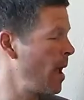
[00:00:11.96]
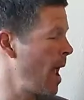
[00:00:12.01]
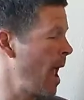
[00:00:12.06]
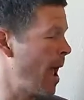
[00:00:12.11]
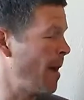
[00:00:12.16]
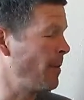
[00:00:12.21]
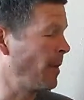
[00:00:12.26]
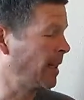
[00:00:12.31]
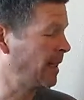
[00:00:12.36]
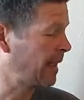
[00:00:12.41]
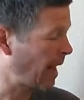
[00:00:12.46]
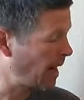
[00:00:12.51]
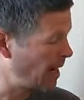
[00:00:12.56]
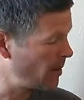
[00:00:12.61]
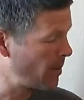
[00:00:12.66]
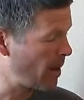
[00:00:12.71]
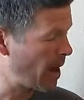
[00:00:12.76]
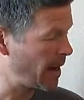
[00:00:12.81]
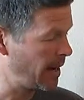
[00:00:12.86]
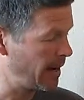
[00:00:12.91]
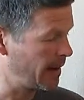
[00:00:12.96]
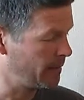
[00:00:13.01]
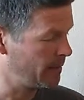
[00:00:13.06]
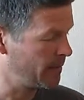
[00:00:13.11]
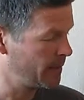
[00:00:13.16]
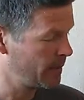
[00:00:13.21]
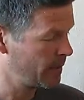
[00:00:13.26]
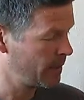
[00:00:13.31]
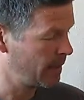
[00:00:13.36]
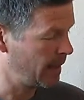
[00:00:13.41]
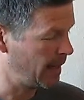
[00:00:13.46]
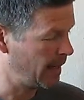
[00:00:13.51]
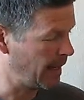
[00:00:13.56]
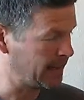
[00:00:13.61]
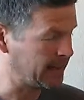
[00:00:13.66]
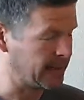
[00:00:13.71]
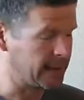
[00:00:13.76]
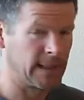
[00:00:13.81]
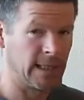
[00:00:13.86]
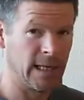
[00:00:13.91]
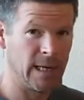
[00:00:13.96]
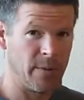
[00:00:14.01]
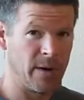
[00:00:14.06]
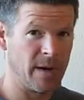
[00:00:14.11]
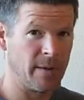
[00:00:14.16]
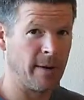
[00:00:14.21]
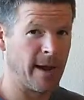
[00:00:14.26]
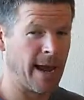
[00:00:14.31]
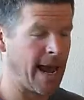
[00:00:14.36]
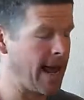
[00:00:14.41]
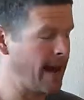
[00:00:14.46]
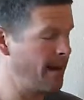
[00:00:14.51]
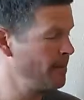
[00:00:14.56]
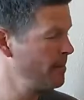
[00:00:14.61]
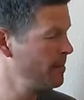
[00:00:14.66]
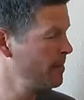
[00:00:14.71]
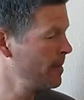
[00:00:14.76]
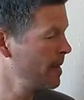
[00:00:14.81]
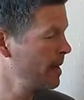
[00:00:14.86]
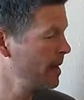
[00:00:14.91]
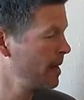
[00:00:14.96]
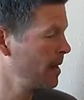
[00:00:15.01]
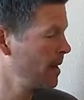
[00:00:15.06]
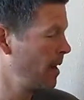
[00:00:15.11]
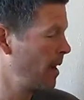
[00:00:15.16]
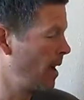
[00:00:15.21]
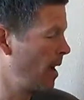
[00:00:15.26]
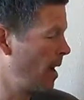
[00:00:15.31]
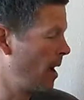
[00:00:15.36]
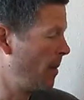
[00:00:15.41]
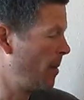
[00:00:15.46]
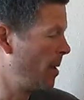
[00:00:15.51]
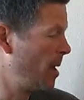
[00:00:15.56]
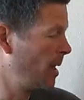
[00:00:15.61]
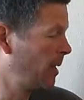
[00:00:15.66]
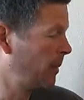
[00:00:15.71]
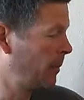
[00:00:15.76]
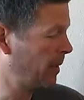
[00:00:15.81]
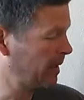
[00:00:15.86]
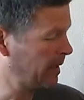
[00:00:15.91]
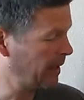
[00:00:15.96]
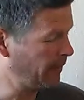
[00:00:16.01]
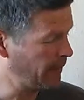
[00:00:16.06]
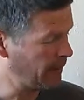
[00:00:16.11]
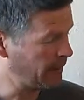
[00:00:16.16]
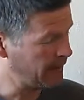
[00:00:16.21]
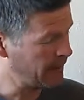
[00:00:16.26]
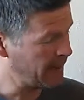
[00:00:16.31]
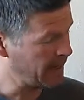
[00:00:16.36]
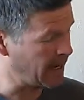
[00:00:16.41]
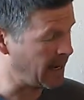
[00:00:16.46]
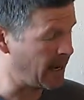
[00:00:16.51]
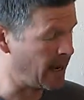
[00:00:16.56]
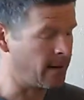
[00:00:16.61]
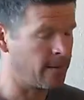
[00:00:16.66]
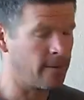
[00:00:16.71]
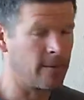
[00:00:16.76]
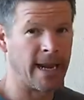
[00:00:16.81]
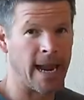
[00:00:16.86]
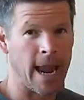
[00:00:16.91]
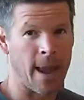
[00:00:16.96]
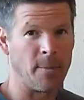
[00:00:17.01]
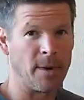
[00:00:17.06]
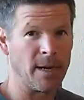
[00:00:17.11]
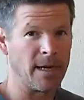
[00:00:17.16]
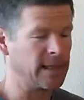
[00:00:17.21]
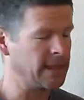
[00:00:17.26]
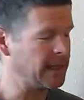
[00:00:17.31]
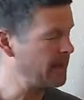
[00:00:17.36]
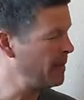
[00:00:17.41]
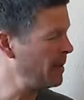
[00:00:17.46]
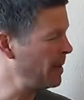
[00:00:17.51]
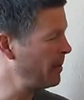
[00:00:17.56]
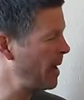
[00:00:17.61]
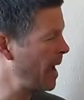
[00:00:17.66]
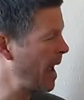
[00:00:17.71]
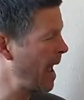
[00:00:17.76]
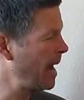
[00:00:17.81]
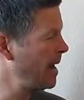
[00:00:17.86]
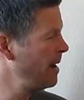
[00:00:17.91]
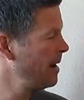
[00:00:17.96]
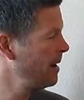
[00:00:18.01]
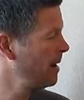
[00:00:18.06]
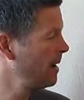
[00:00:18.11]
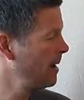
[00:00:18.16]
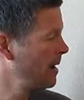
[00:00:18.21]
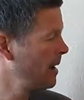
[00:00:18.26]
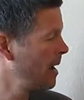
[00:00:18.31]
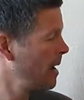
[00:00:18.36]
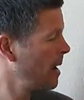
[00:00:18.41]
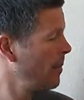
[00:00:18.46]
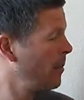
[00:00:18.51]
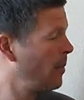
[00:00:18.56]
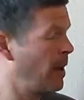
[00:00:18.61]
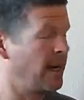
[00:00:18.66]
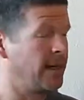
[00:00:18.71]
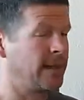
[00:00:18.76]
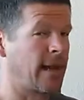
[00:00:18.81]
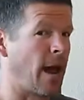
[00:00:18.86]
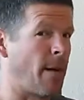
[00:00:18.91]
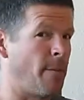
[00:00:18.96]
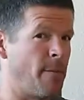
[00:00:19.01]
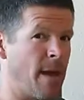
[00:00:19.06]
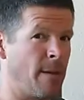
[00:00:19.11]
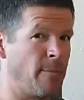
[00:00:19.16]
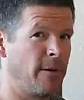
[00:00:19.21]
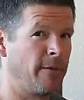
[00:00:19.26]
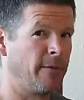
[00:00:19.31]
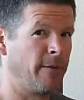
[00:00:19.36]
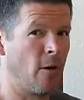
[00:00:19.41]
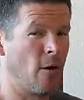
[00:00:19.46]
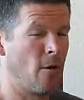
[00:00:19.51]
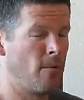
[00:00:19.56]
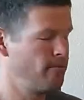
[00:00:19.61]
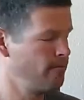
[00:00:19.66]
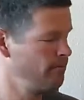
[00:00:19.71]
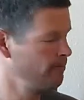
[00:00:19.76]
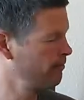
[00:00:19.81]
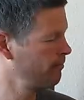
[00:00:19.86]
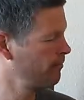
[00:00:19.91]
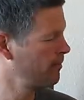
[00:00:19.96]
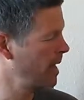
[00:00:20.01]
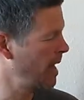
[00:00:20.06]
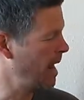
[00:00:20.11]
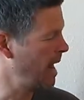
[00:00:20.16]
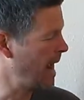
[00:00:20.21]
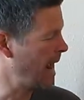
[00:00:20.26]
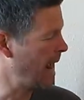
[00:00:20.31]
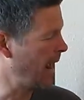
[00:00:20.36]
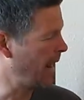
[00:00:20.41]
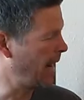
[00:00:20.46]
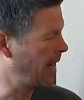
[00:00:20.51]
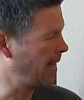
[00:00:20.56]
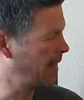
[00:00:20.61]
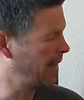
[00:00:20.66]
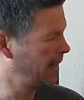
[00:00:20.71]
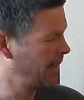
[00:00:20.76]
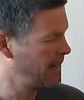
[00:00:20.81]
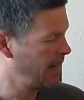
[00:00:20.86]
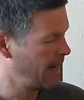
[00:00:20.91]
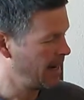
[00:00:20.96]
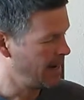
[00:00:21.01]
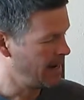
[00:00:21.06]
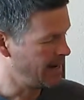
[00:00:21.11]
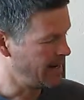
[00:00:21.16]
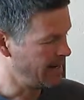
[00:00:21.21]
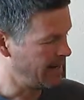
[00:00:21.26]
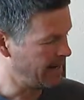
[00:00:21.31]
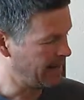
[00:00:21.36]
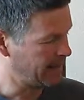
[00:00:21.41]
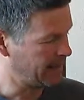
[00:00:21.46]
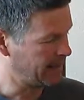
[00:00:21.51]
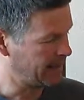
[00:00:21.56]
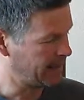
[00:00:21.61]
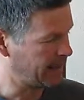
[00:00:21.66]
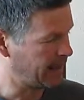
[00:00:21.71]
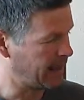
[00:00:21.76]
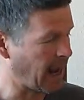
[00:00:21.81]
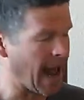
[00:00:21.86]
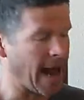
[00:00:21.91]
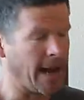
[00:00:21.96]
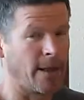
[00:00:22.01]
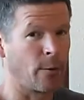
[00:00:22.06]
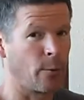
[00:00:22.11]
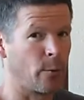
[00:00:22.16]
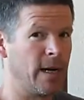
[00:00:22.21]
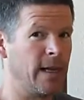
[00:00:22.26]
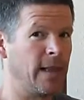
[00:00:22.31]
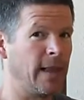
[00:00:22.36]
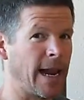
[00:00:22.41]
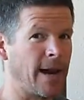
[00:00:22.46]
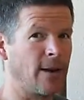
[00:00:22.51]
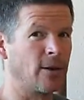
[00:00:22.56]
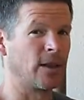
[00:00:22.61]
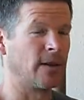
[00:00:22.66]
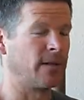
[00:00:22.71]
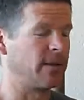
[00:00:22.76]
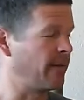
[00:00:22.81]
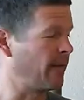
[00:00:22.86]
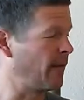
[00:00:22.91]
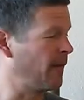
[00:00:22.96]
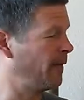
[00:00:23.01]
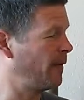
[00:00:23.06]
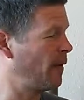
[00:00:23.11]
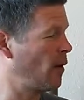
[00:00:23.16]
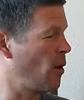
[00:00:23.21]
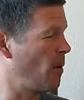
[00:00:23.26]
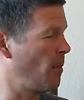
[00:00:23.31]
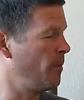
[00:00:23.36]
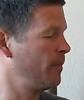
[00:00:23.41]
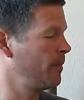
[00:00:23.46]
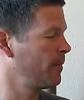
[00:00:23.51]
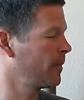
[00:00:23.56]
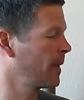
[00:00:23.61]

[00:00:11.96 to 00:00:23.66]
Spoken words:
am excited about it. It's a sleeping pad, specifically a camping sleeping pad, but it's got memory foam, and it's got 3 layers of different foam,